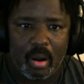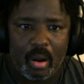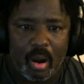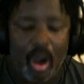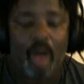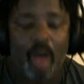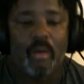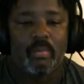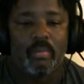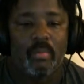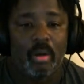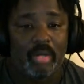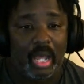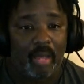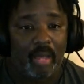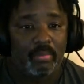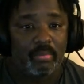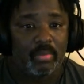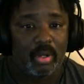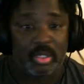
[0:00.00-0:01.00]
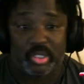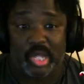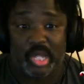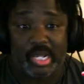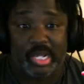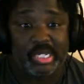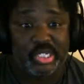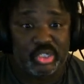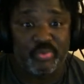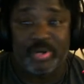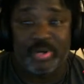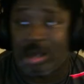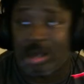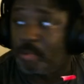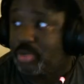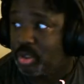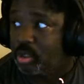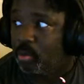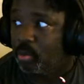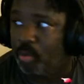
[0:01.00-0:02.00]
Oh, okay. At least you would know
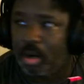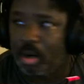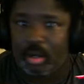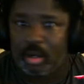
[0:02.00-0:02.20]
it's going to work.